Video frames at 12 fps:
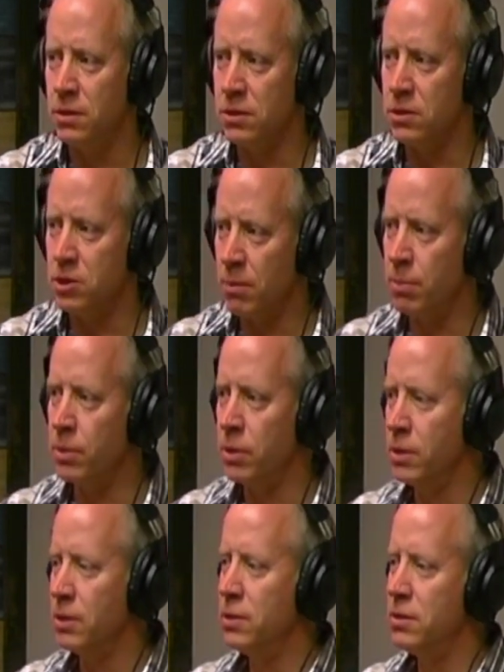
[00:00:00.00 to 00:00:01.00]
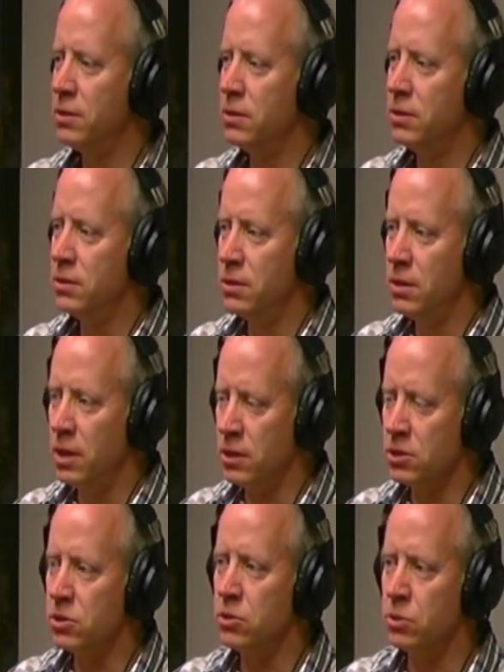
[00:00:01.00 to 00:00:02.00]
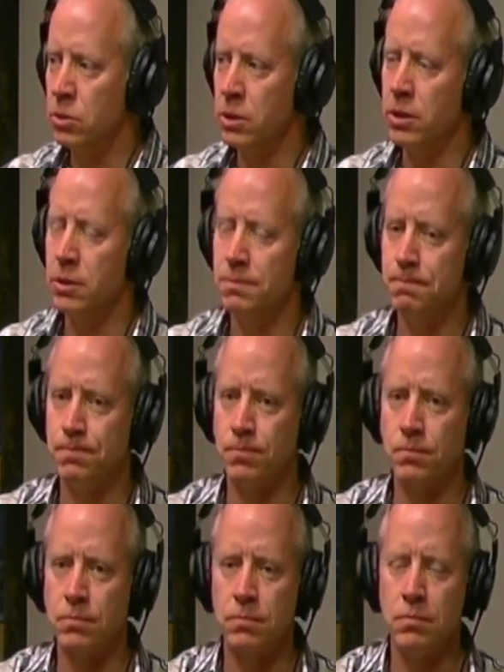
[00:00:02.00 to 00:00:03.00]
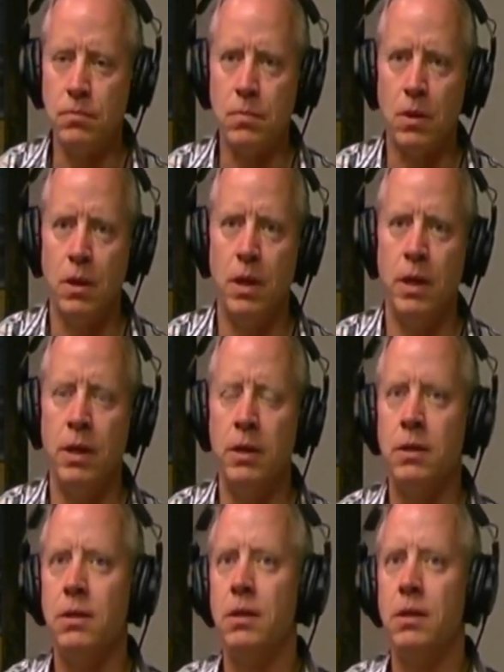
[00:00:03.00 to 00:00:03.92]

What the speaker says: shepherd, and steward. And